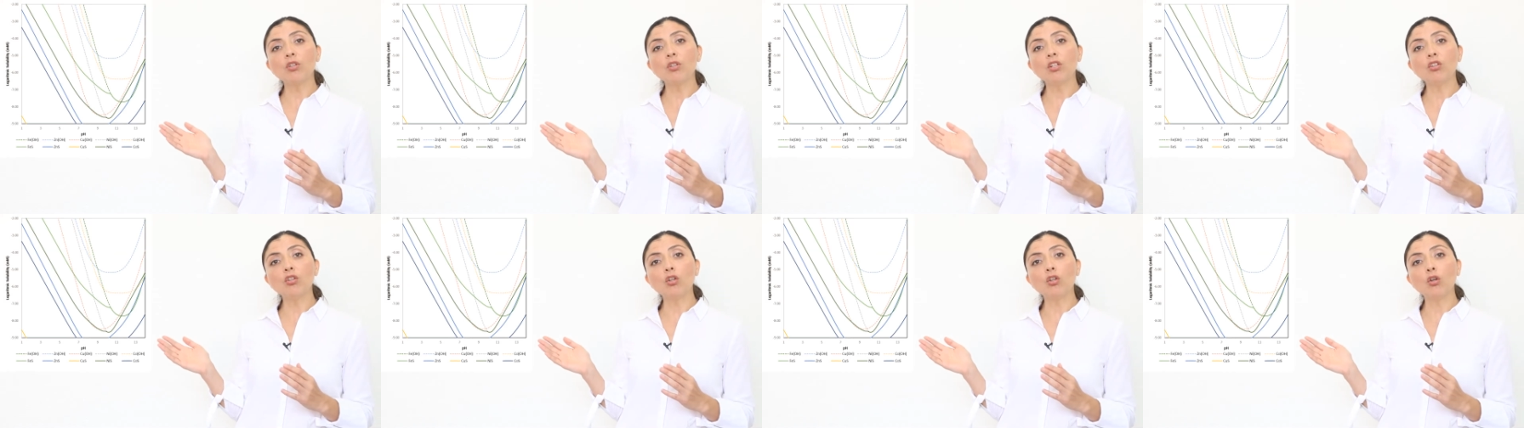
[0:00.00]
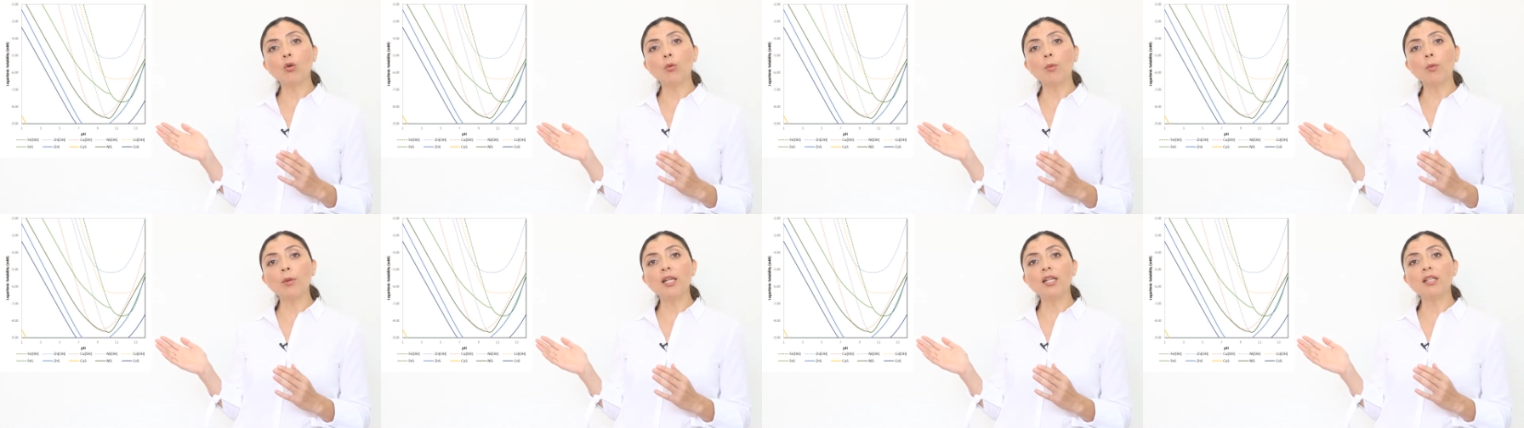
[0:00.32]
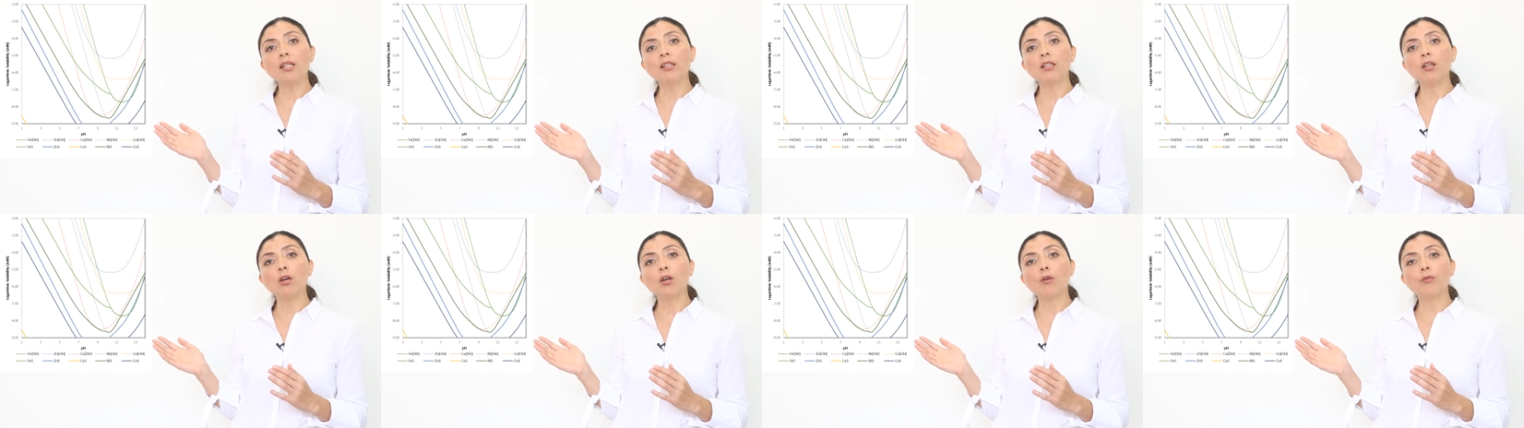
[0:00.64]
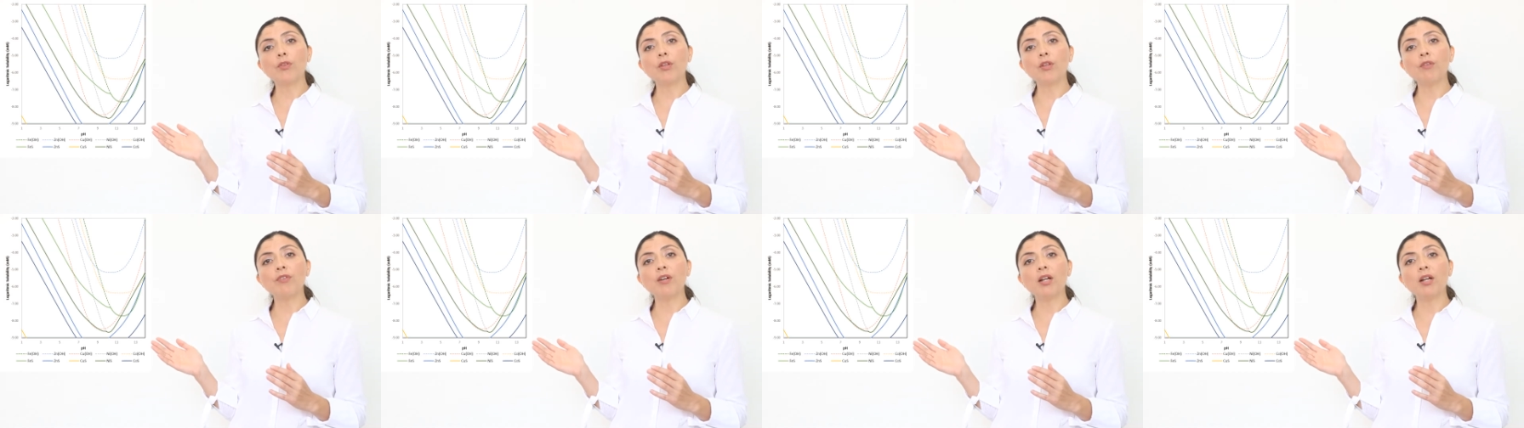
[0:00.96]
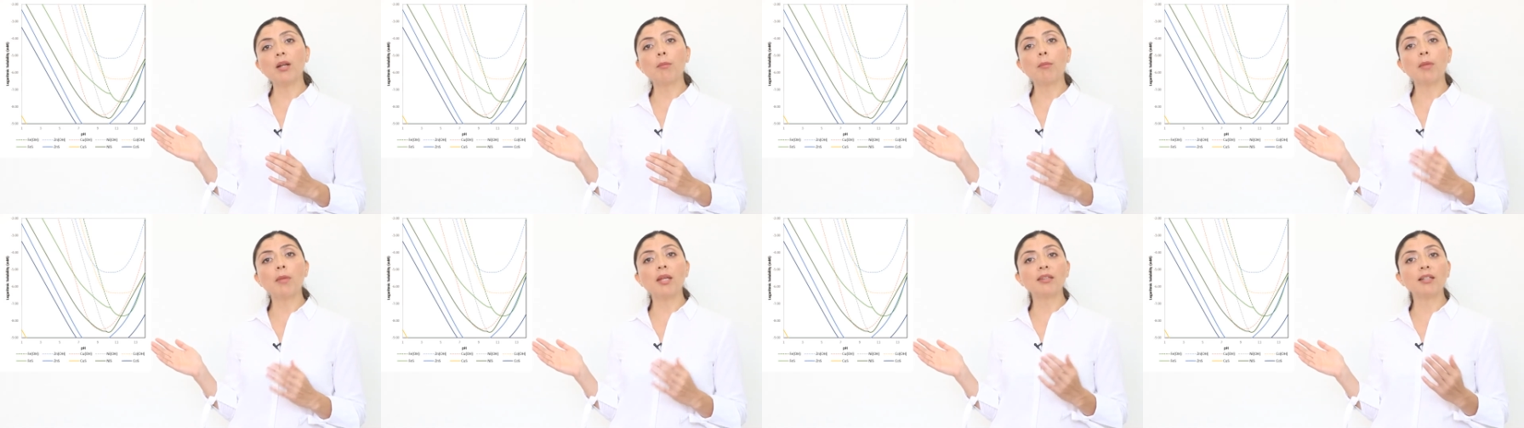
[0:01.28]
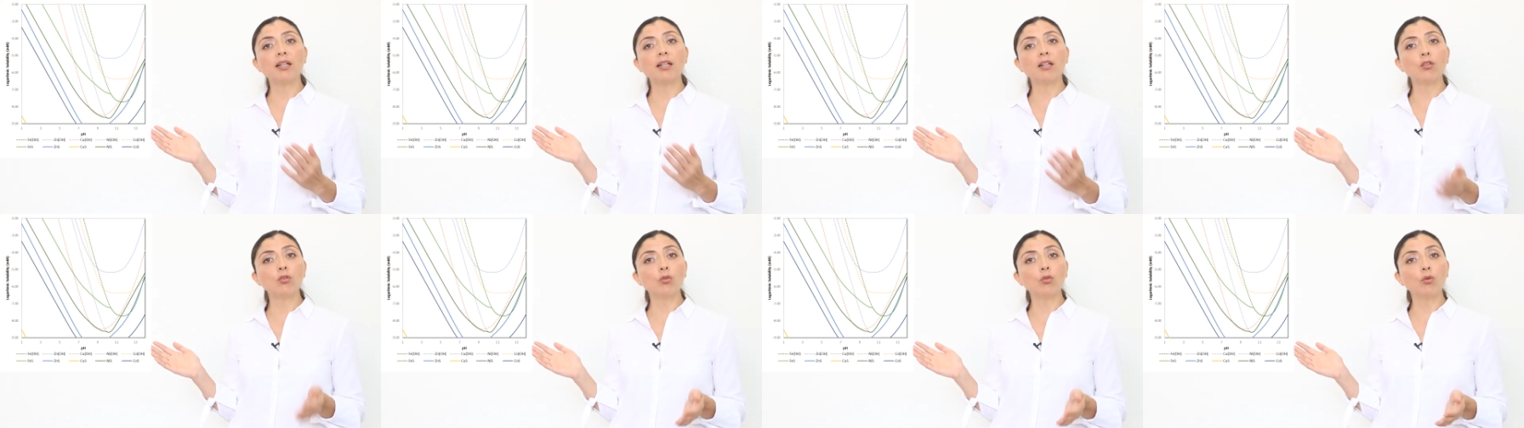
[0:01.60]
the solubility of different
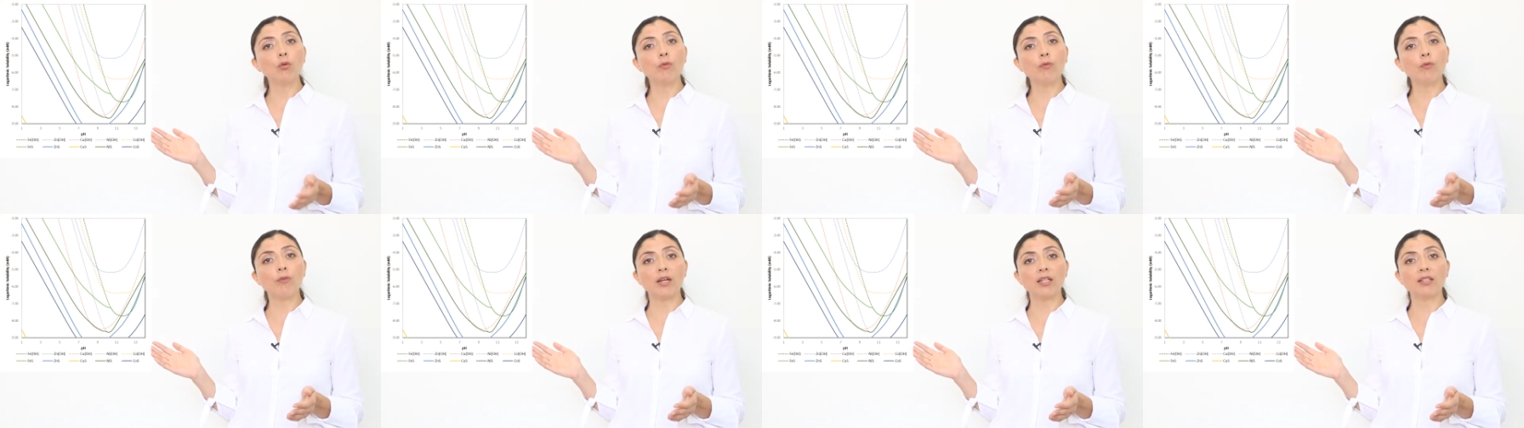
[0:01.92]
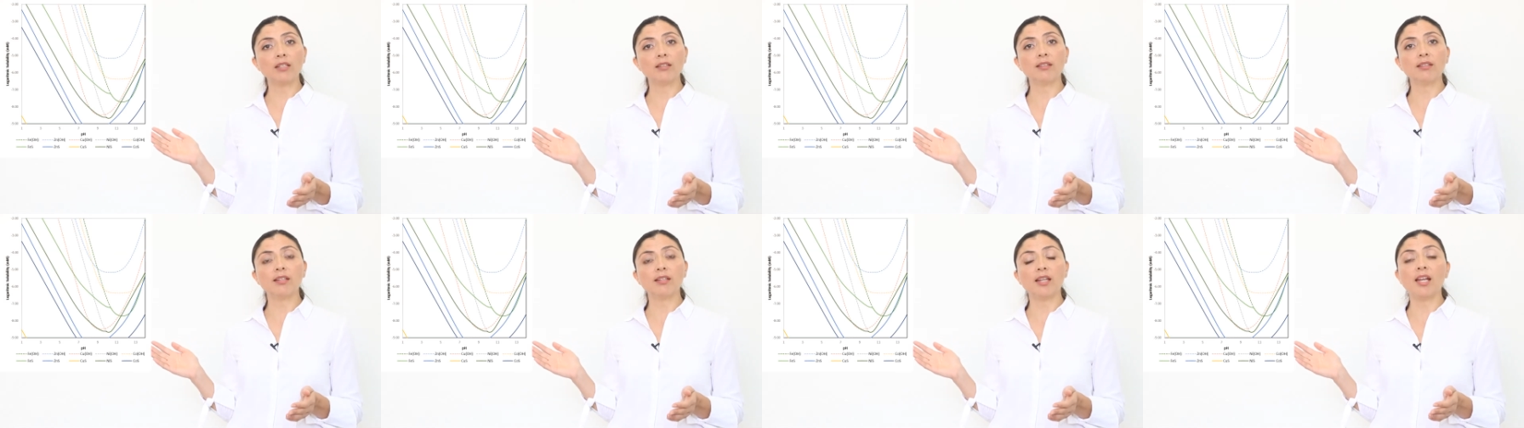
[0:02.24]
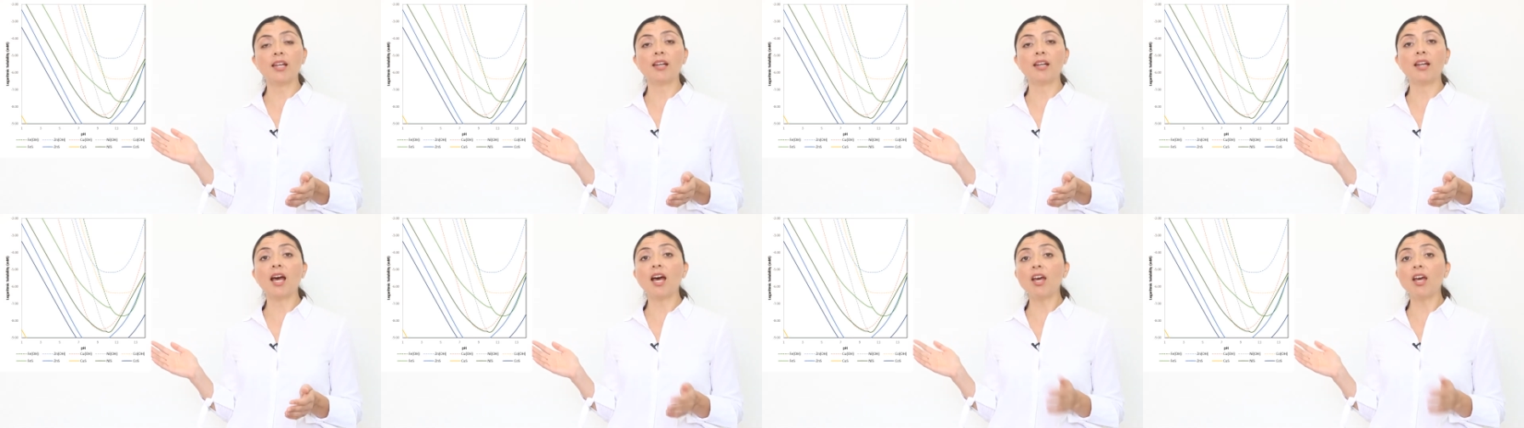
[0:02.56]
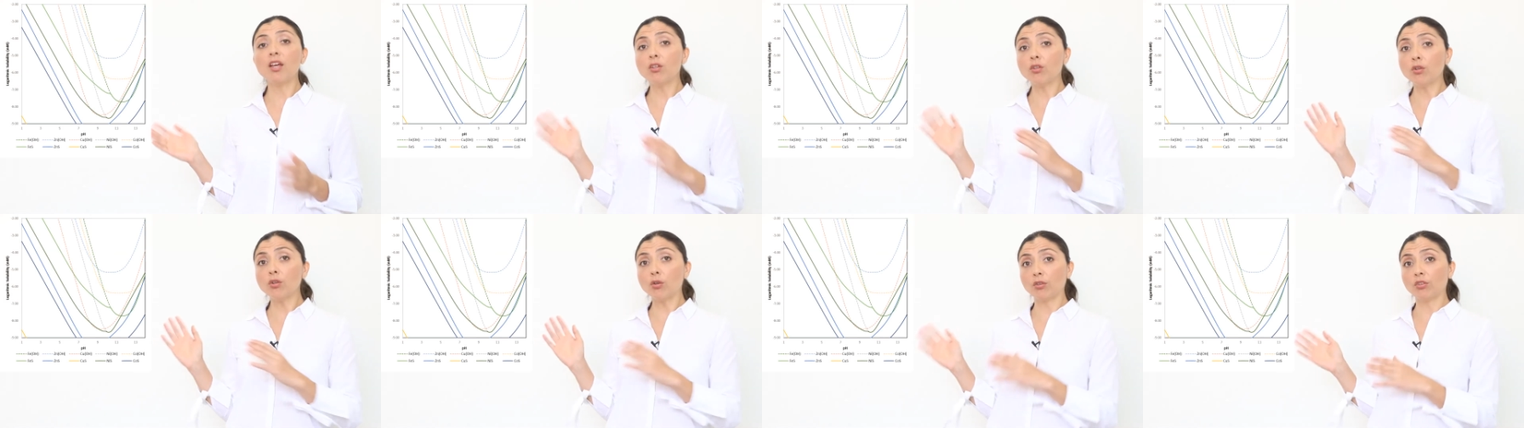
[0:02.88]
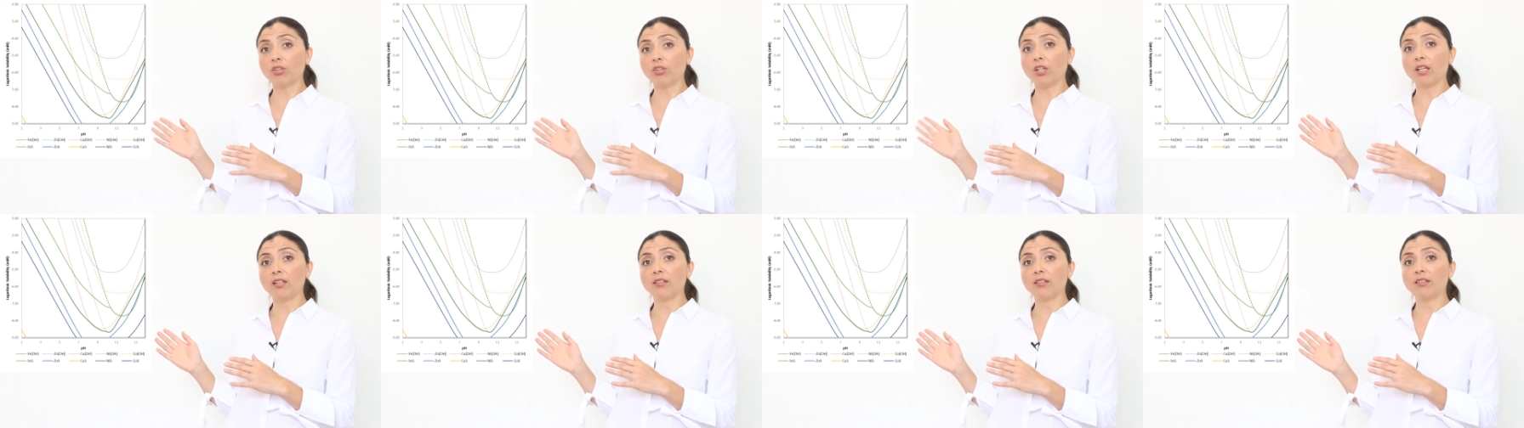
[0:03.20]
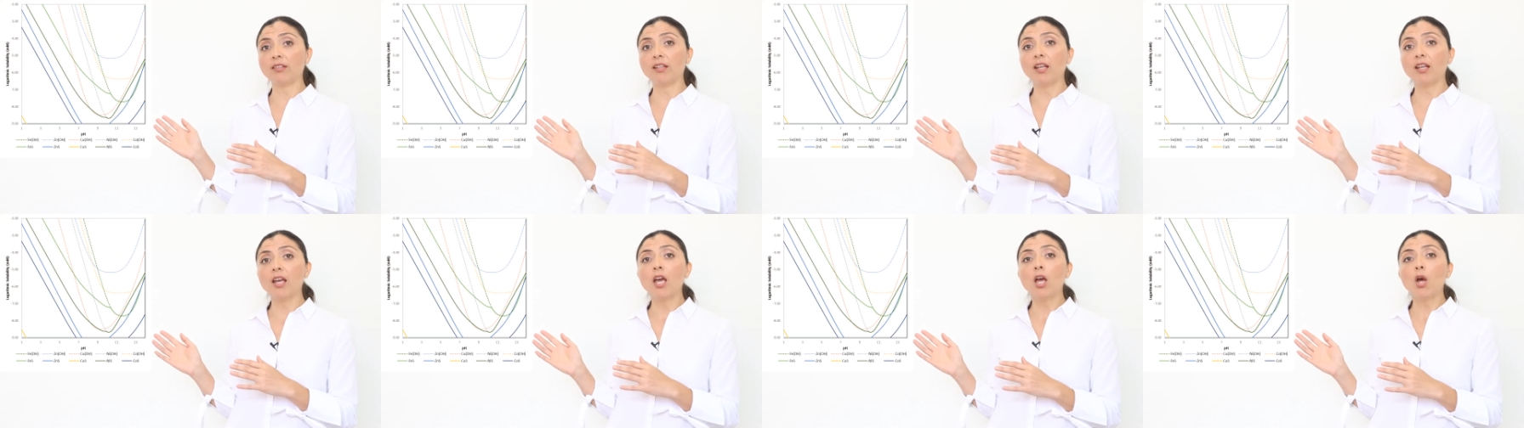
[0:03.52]
metal sulfides and
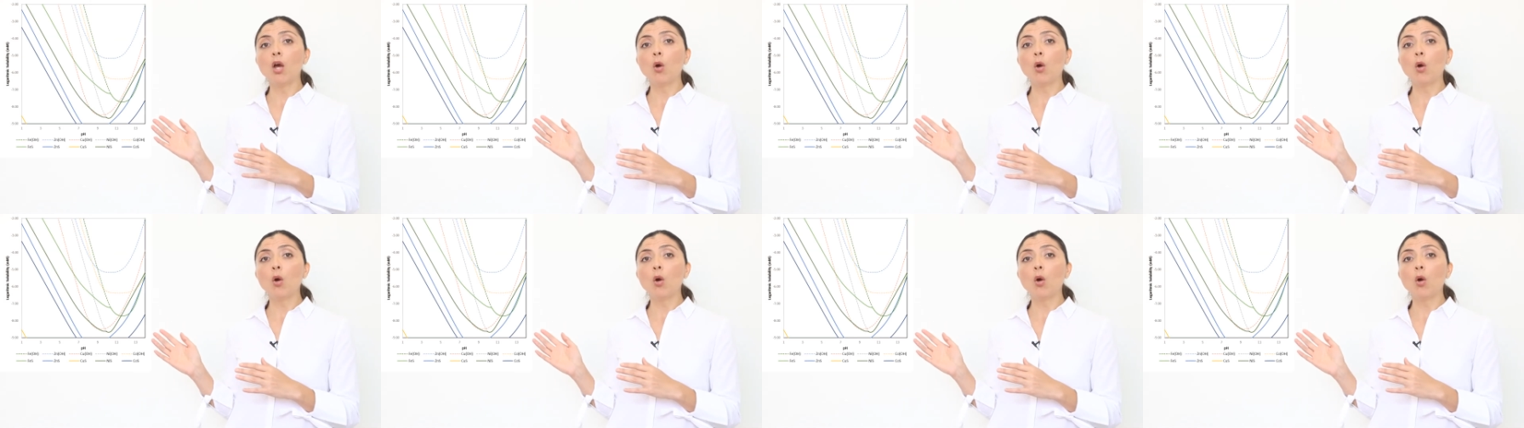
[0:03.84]
hydroxides